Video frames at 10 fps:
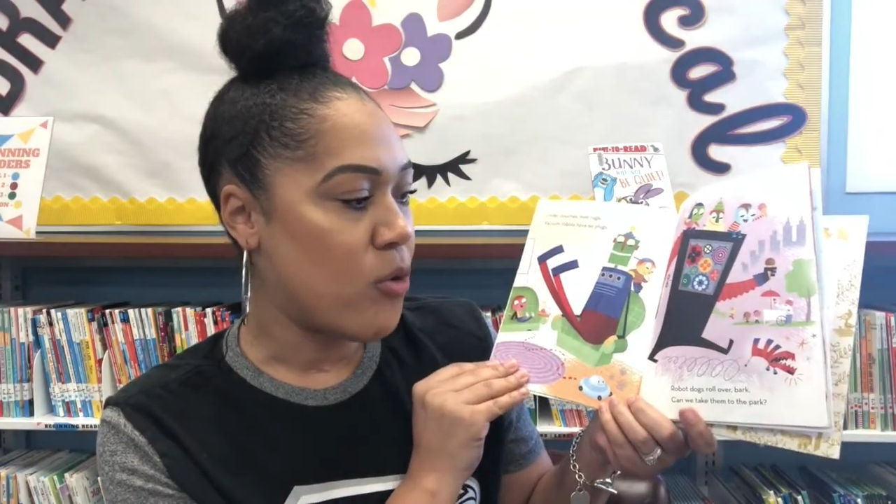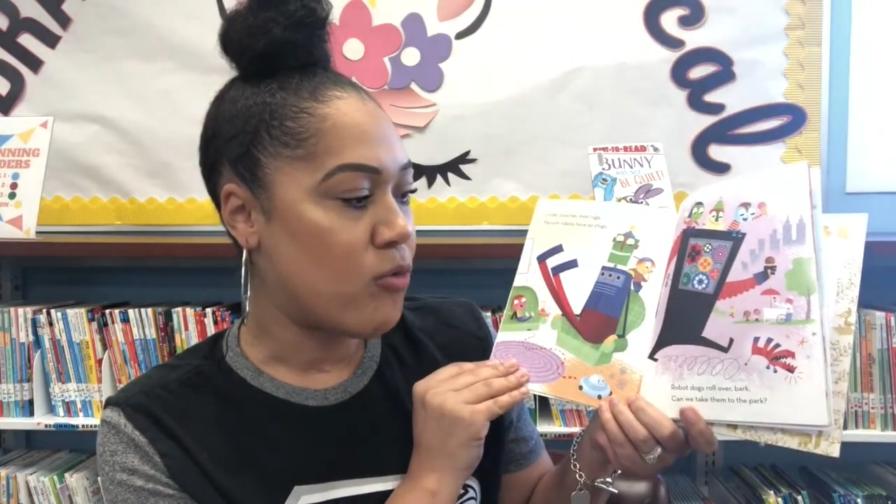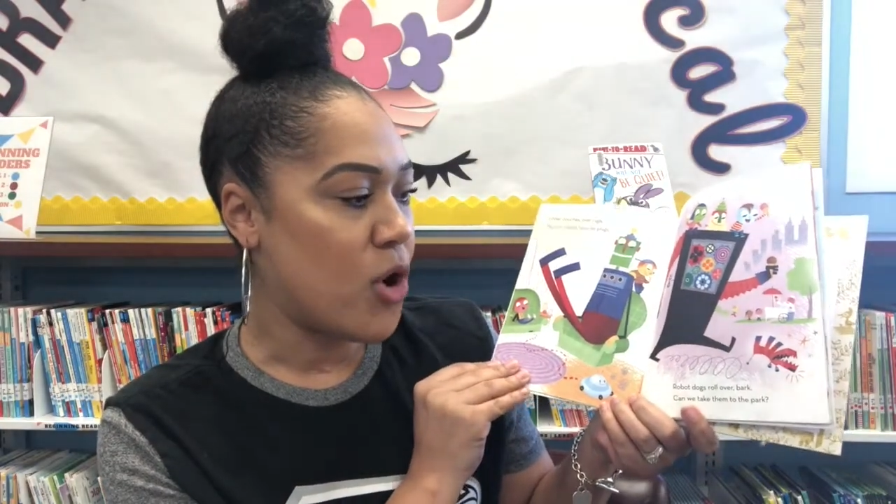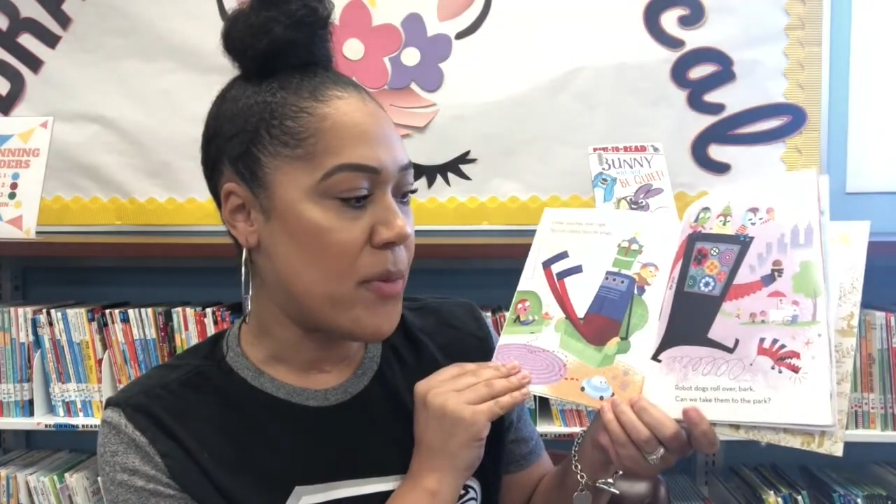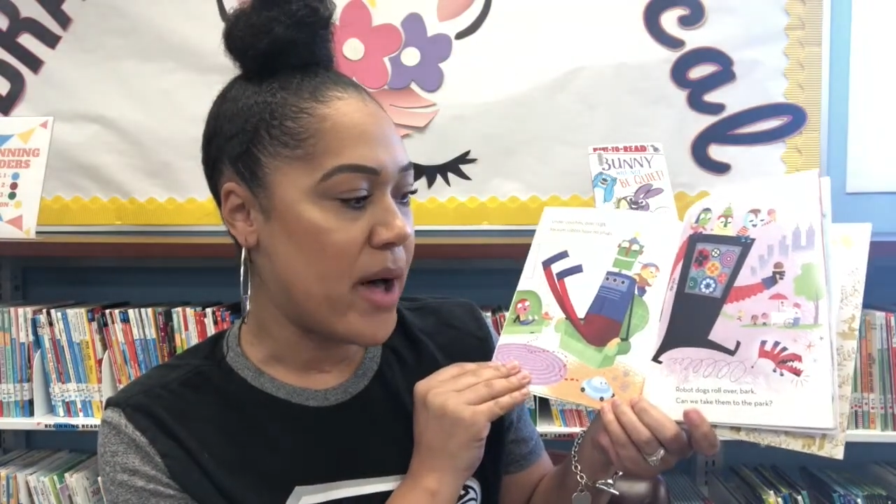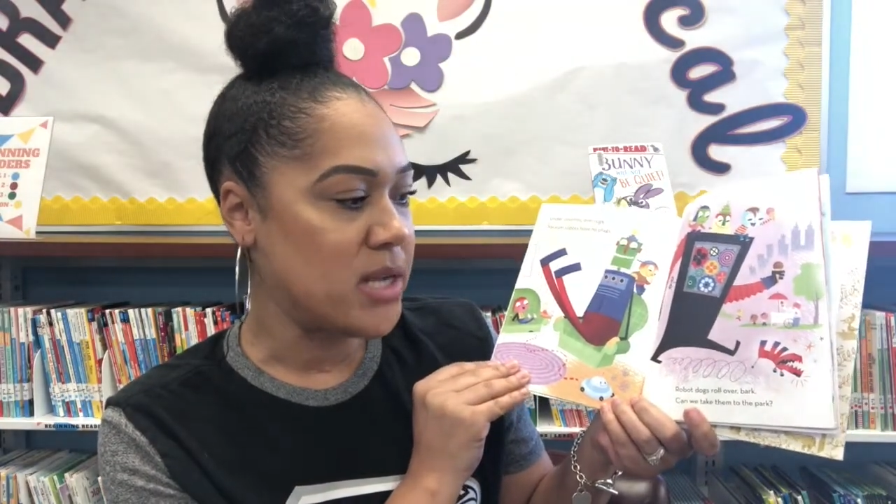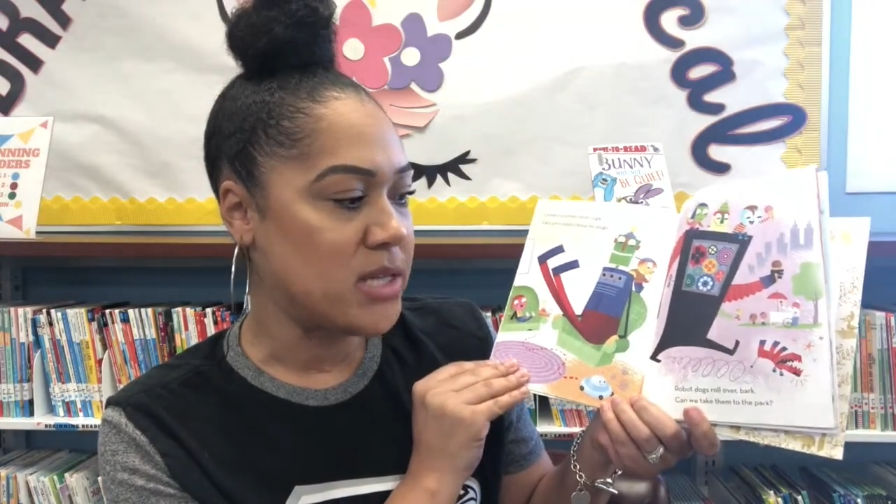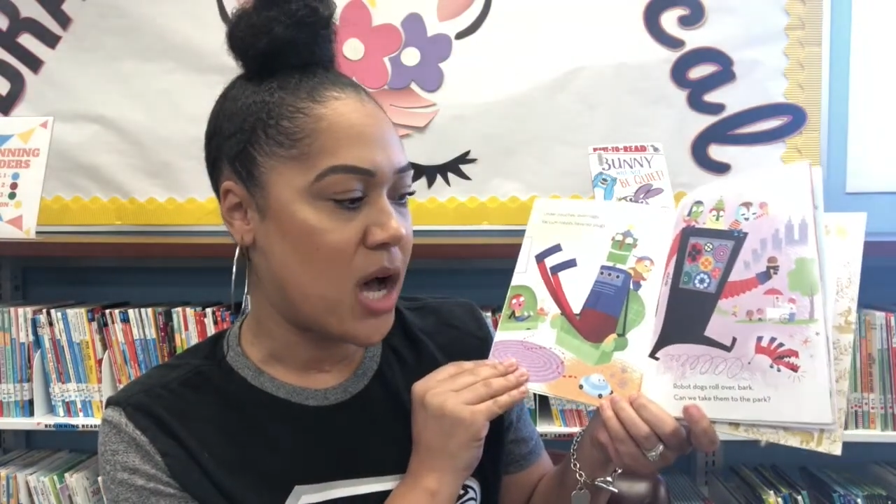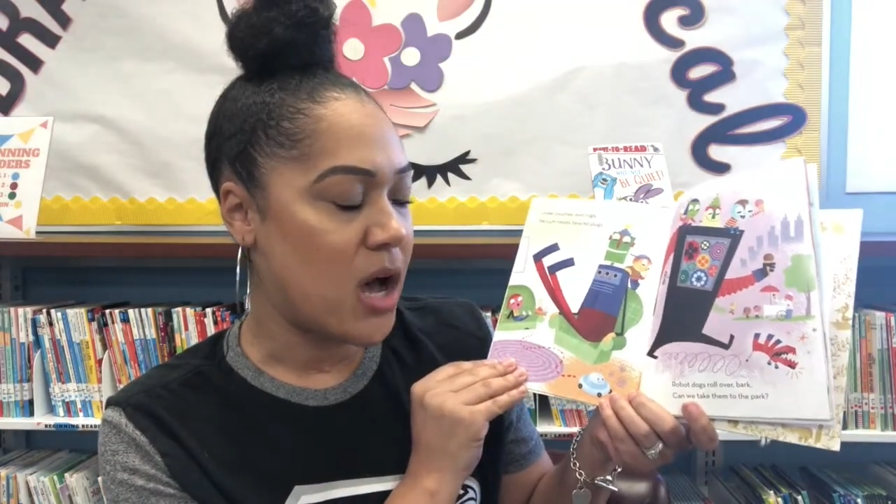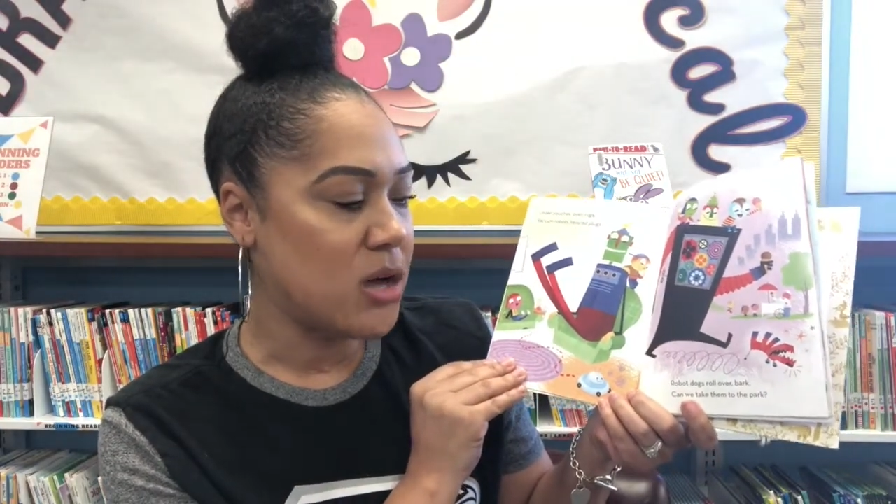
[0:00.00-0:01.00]
Robot
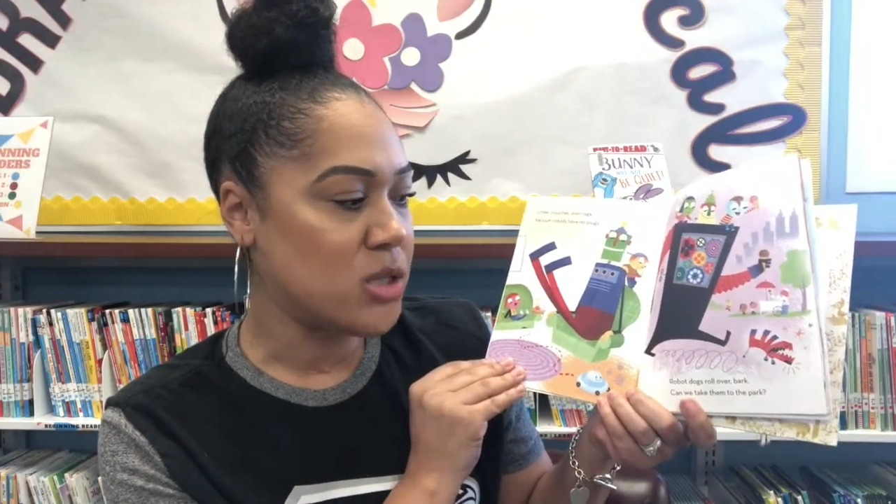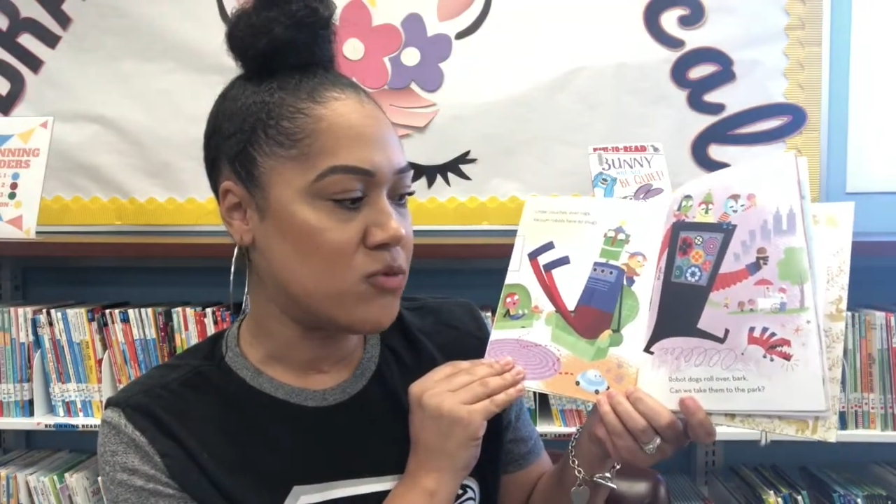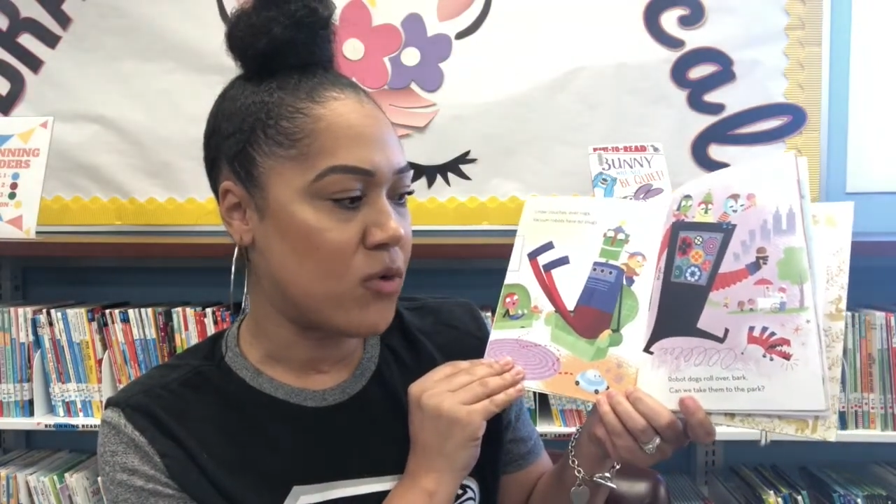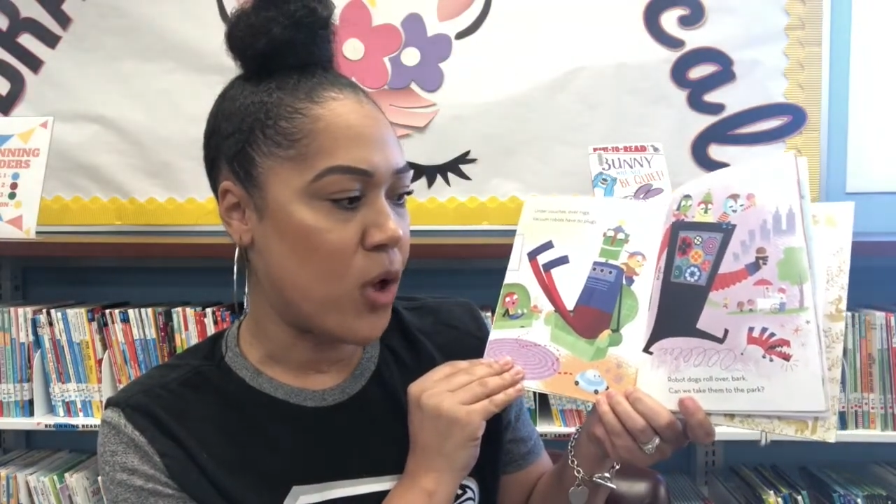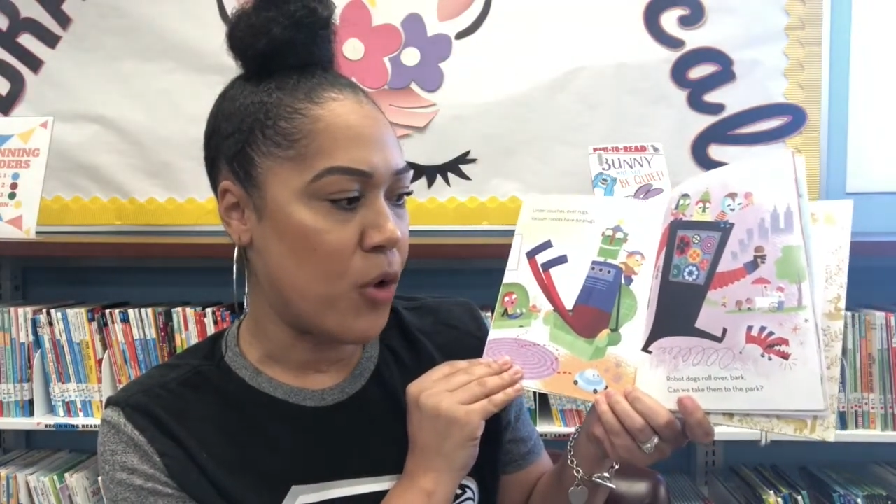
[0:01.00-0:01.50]
dogs roll